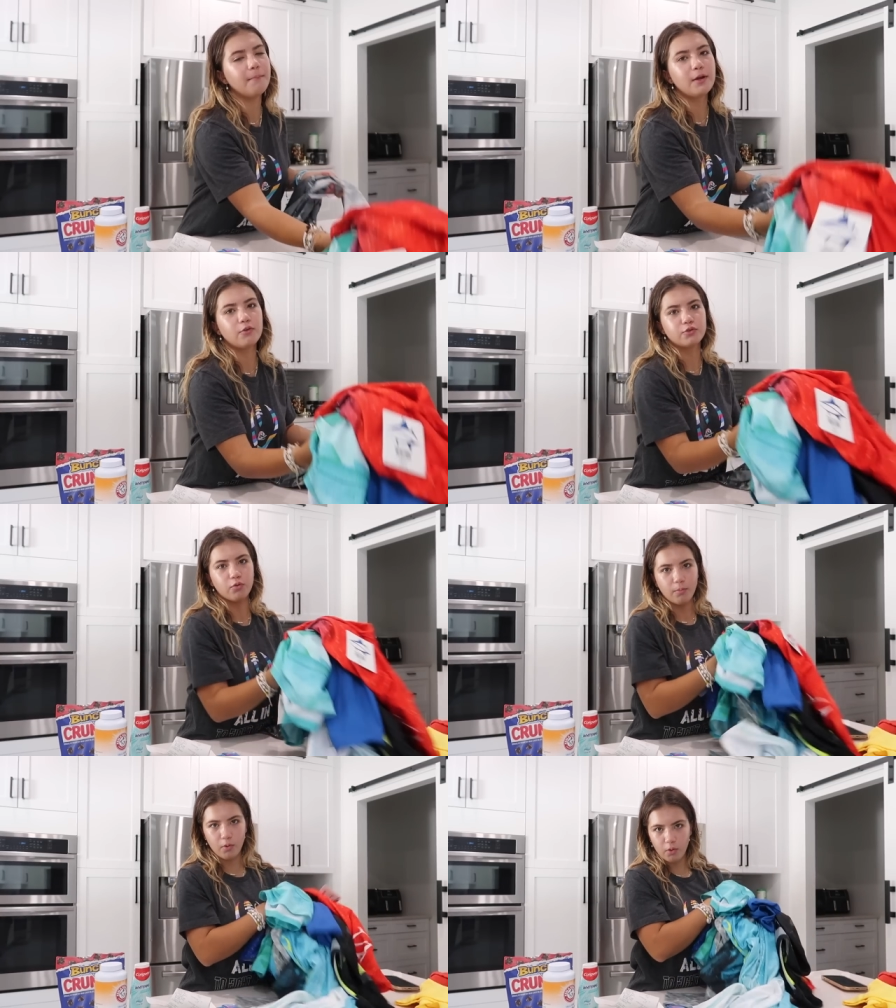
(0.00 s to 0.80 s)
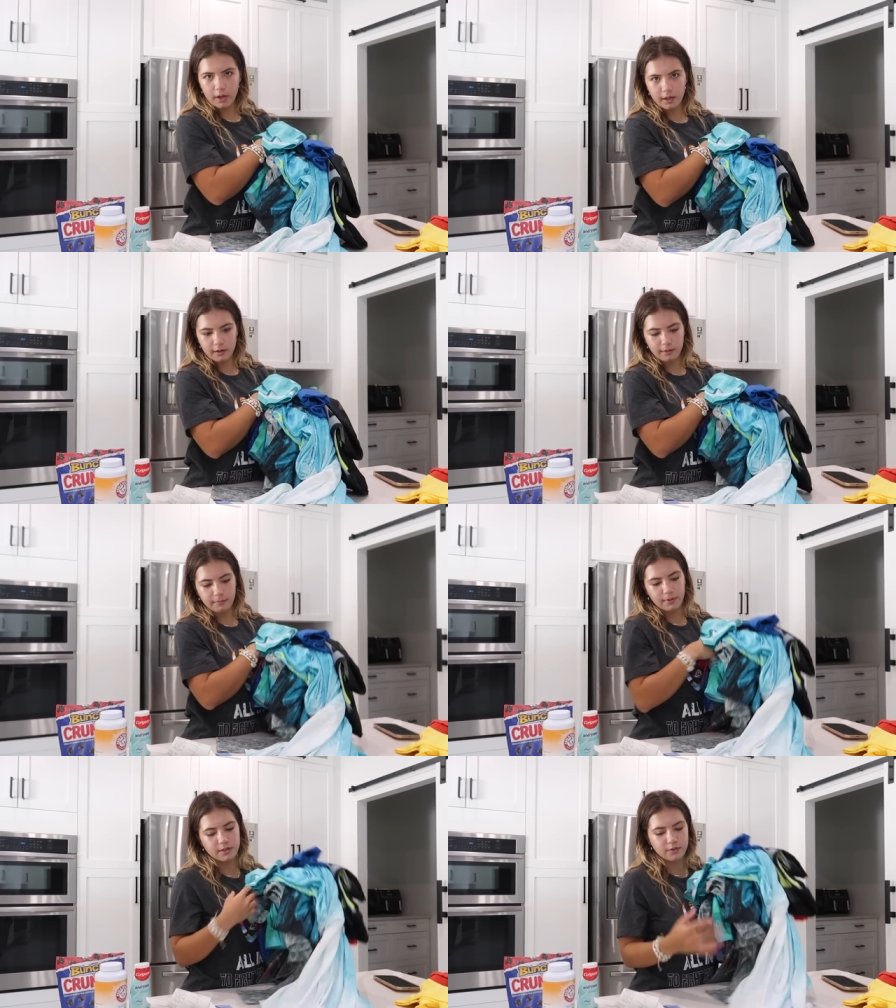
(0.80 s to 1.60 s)
middle school boy.
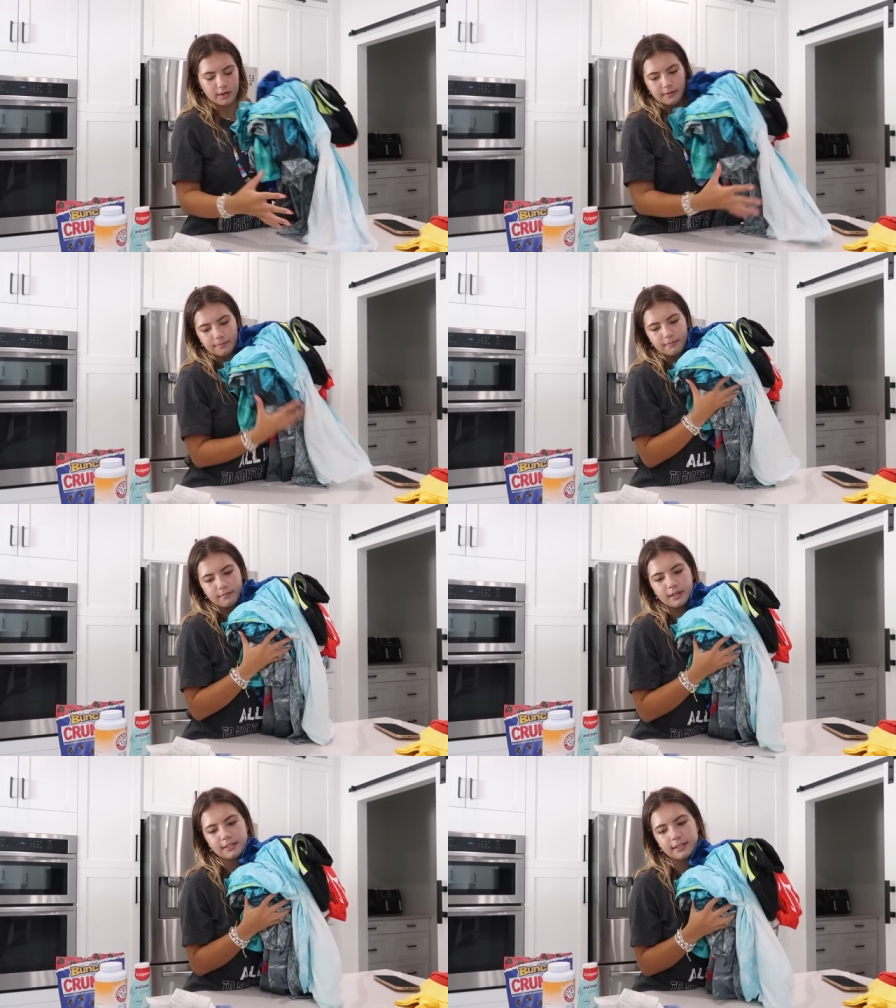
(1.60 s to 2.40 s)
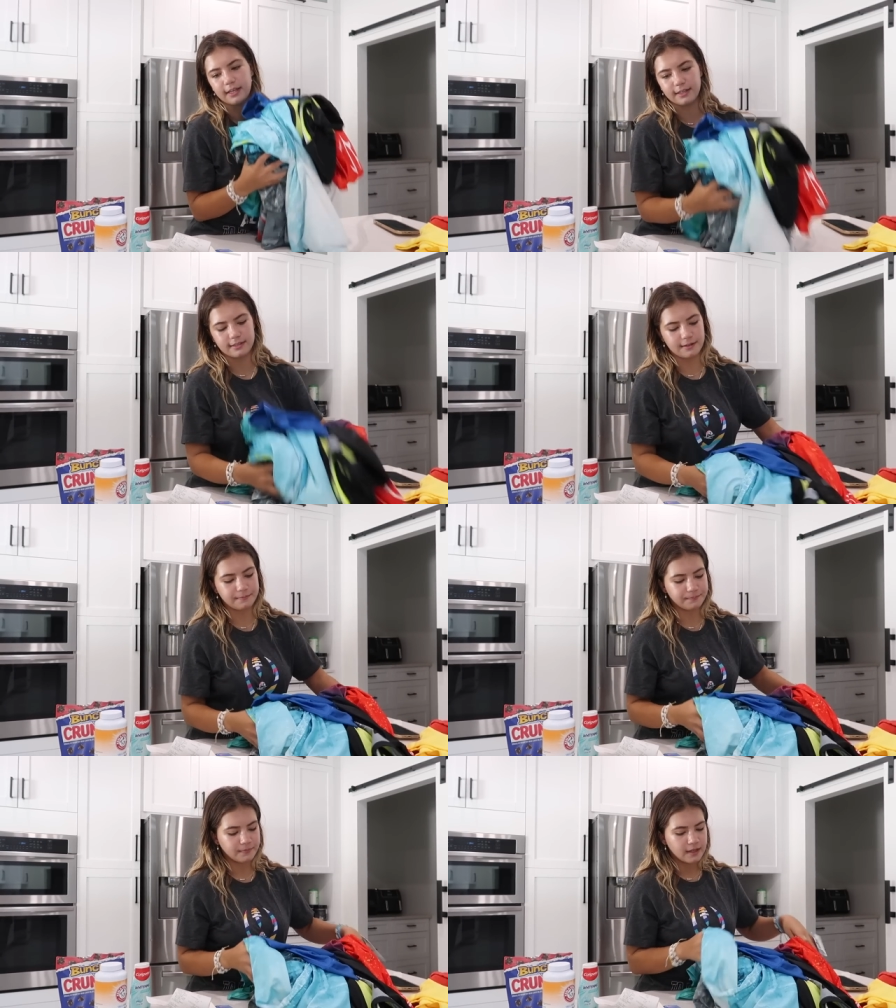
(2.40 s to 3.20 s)
But it's okay. He, he looks it.
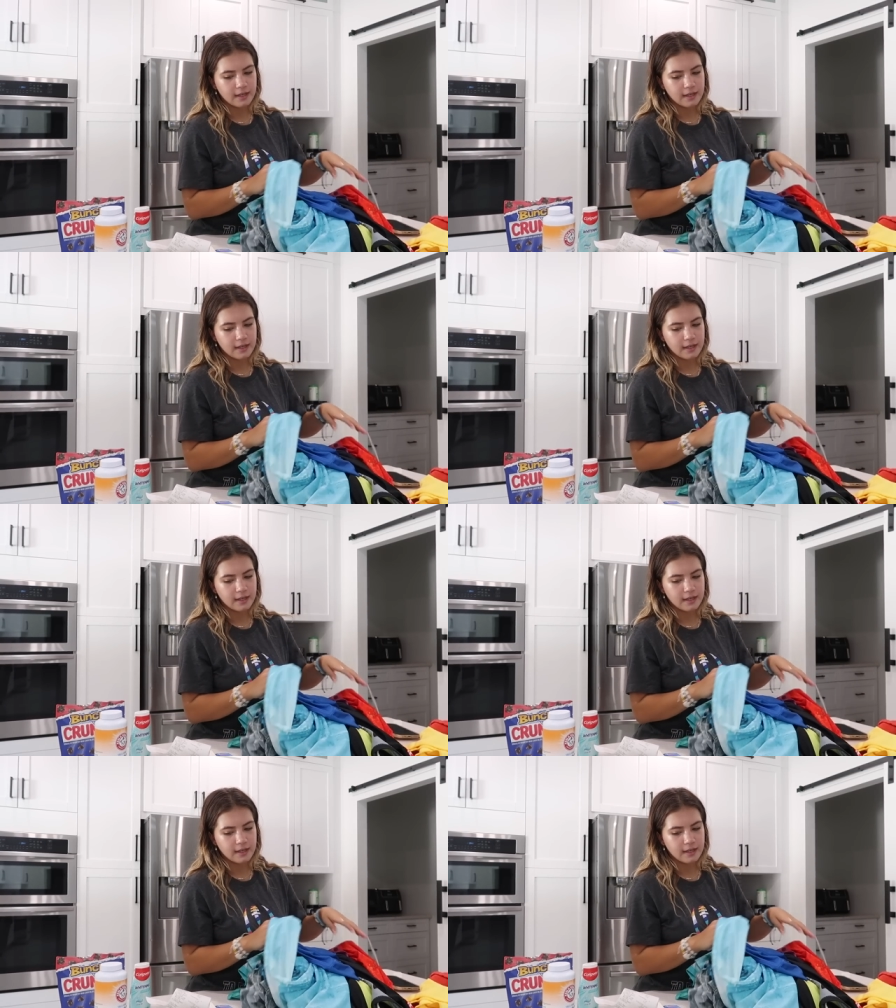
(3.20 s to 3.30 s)
cute.